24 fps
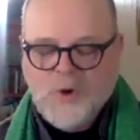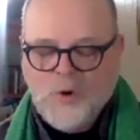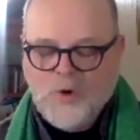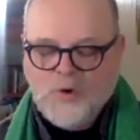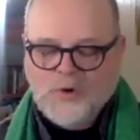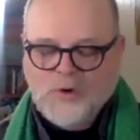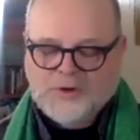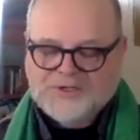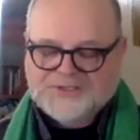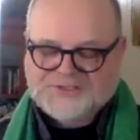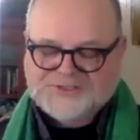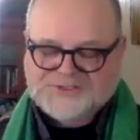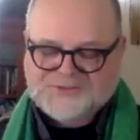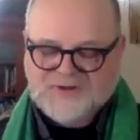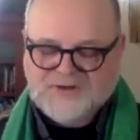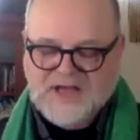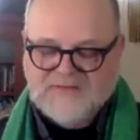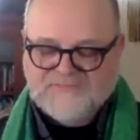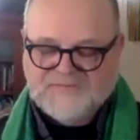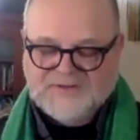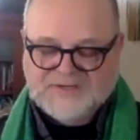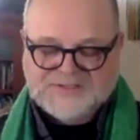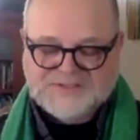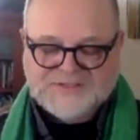orchestra
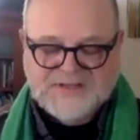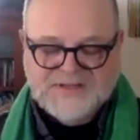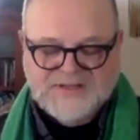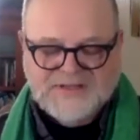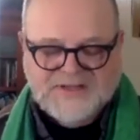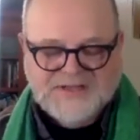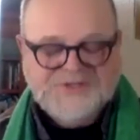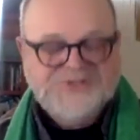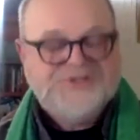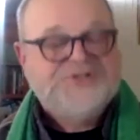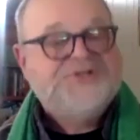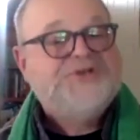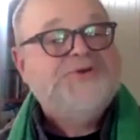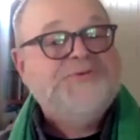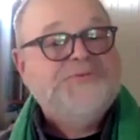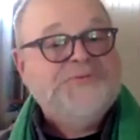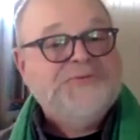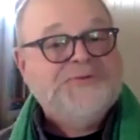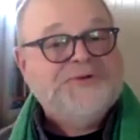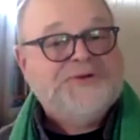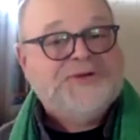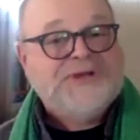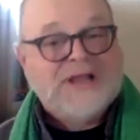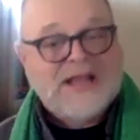of it and
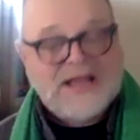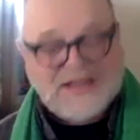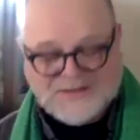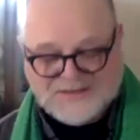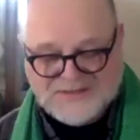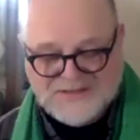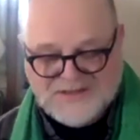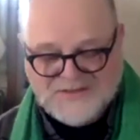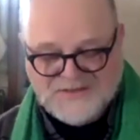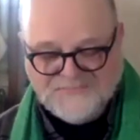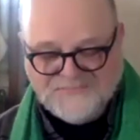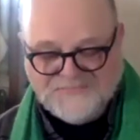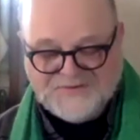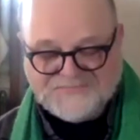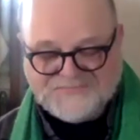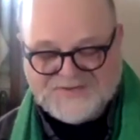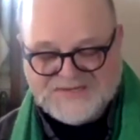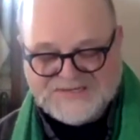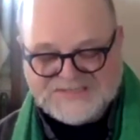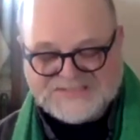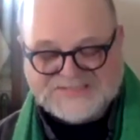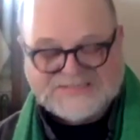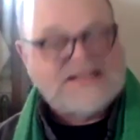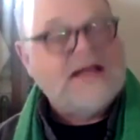tuned like
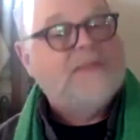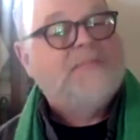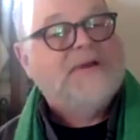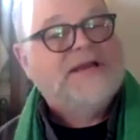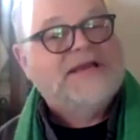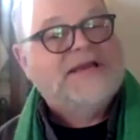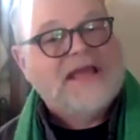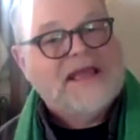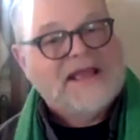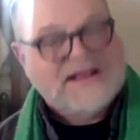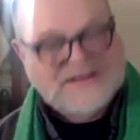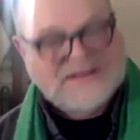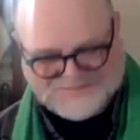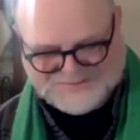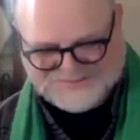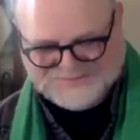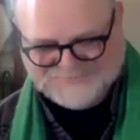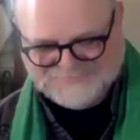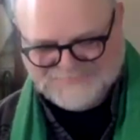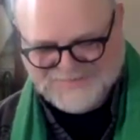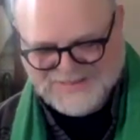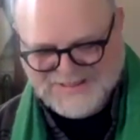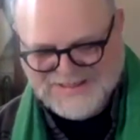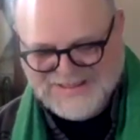50 stomach aches.
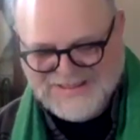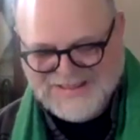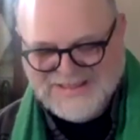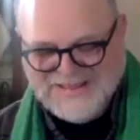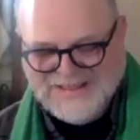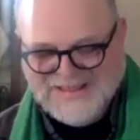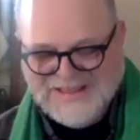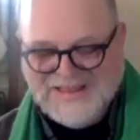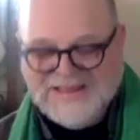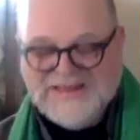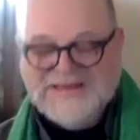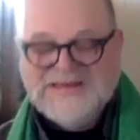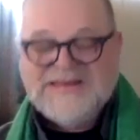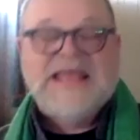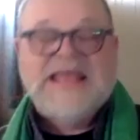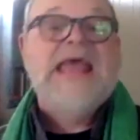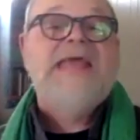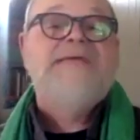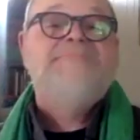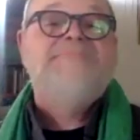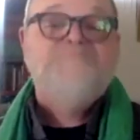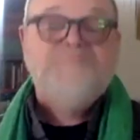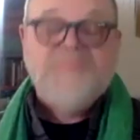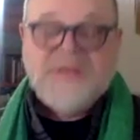In
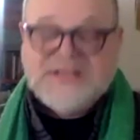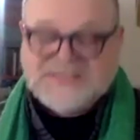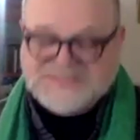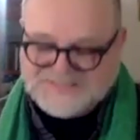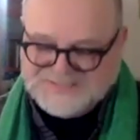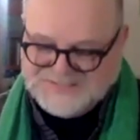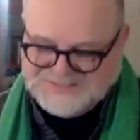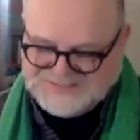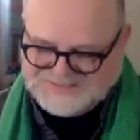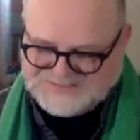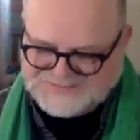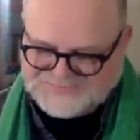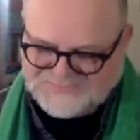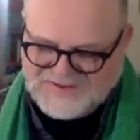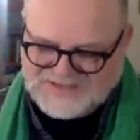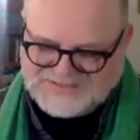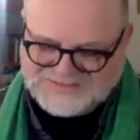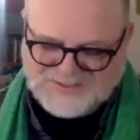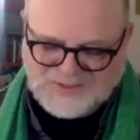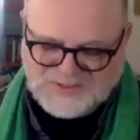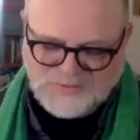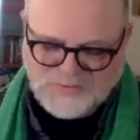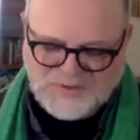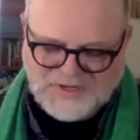came Mrs.
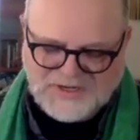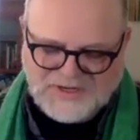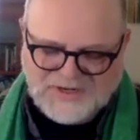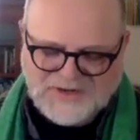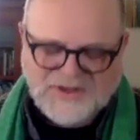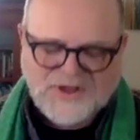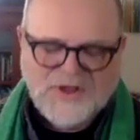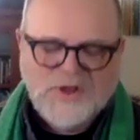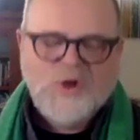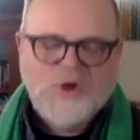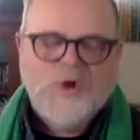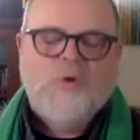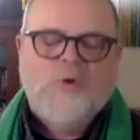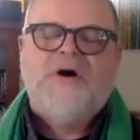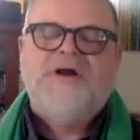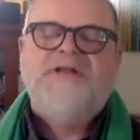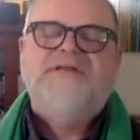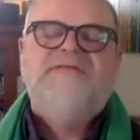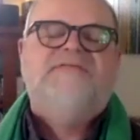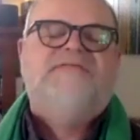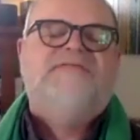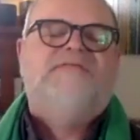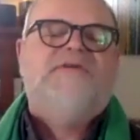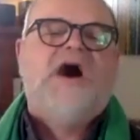Fezziwig,
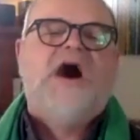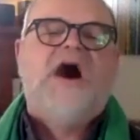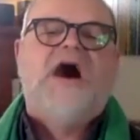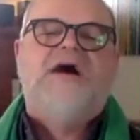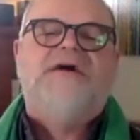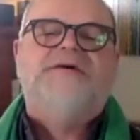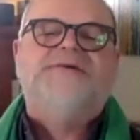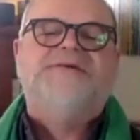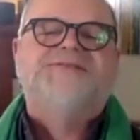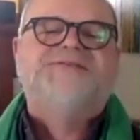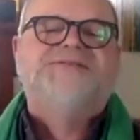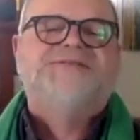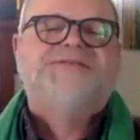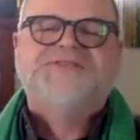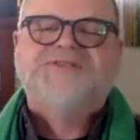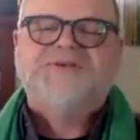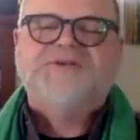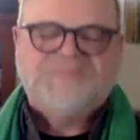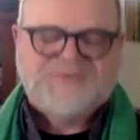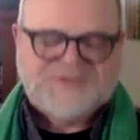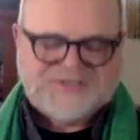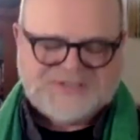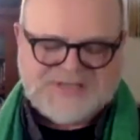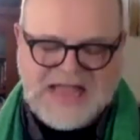one vast,
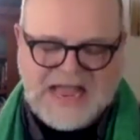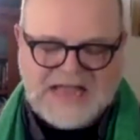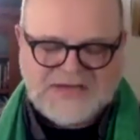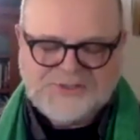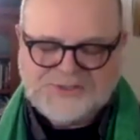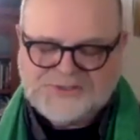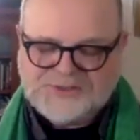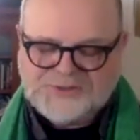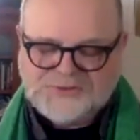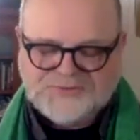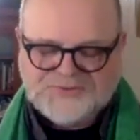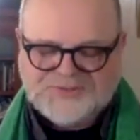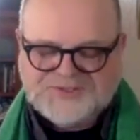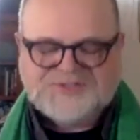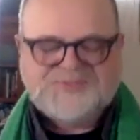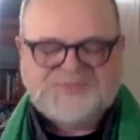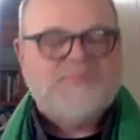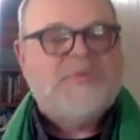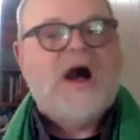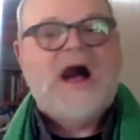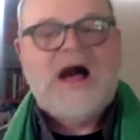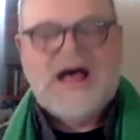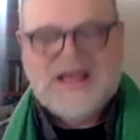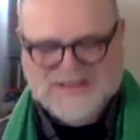substantial
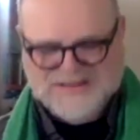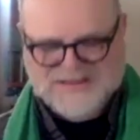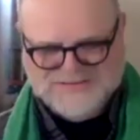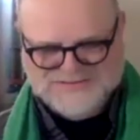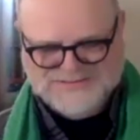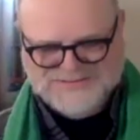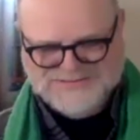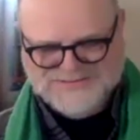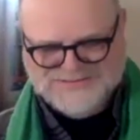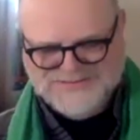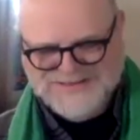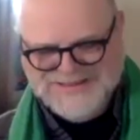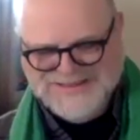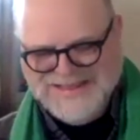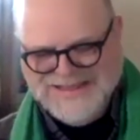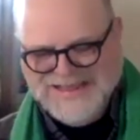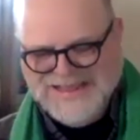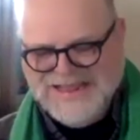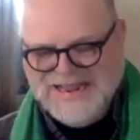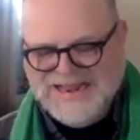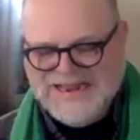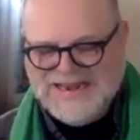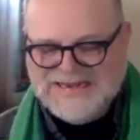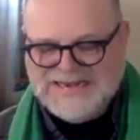smile.
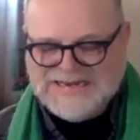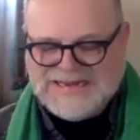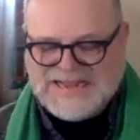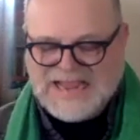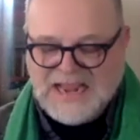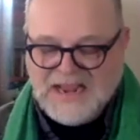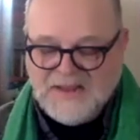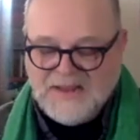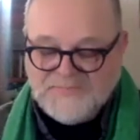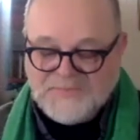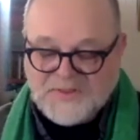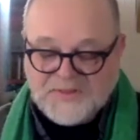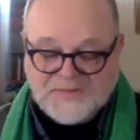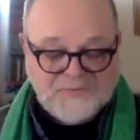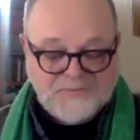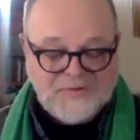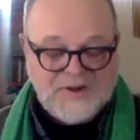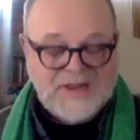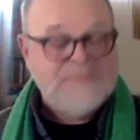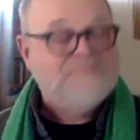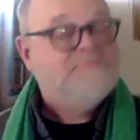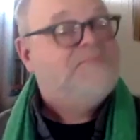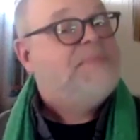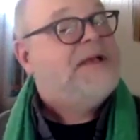In came the
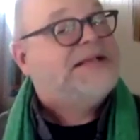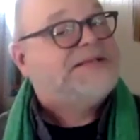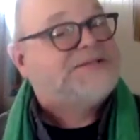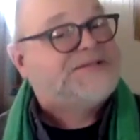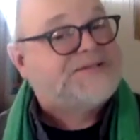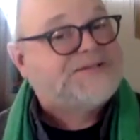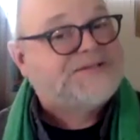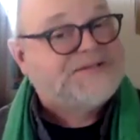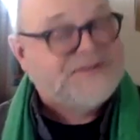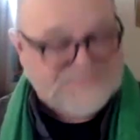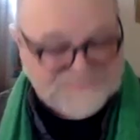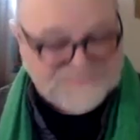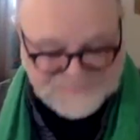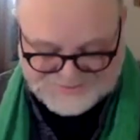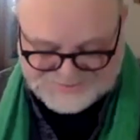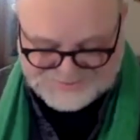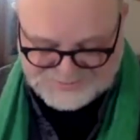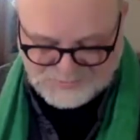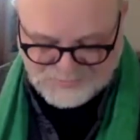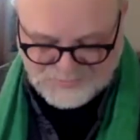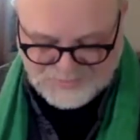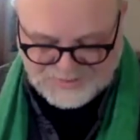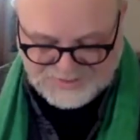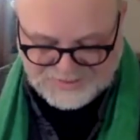3 Miss
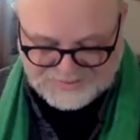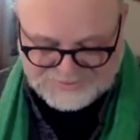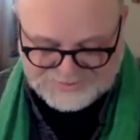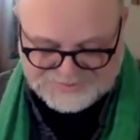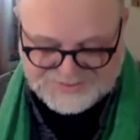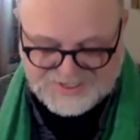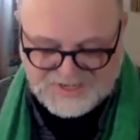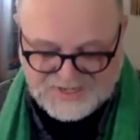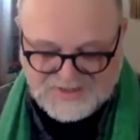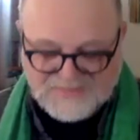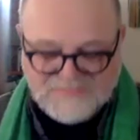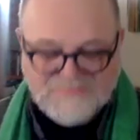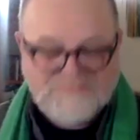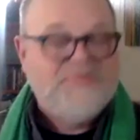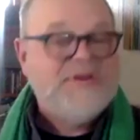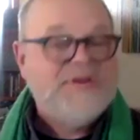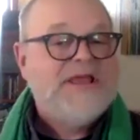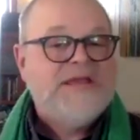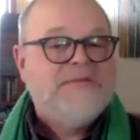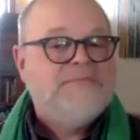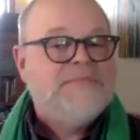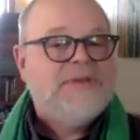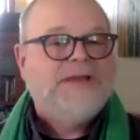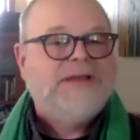Fezziwigs,
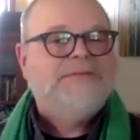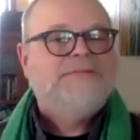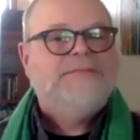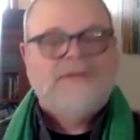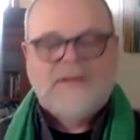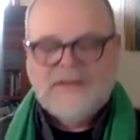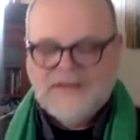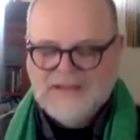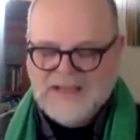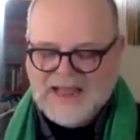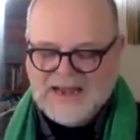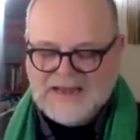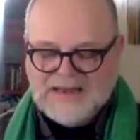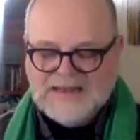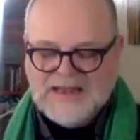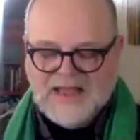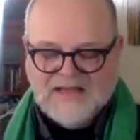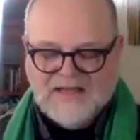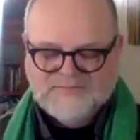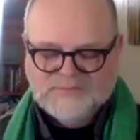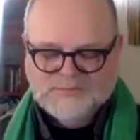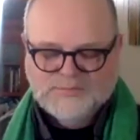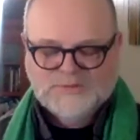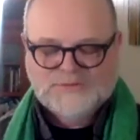beaming and
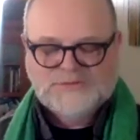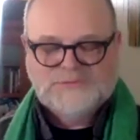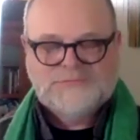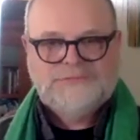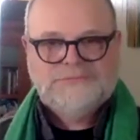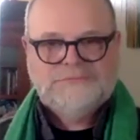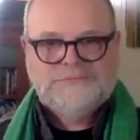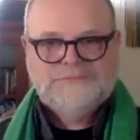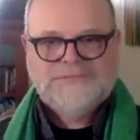lovable.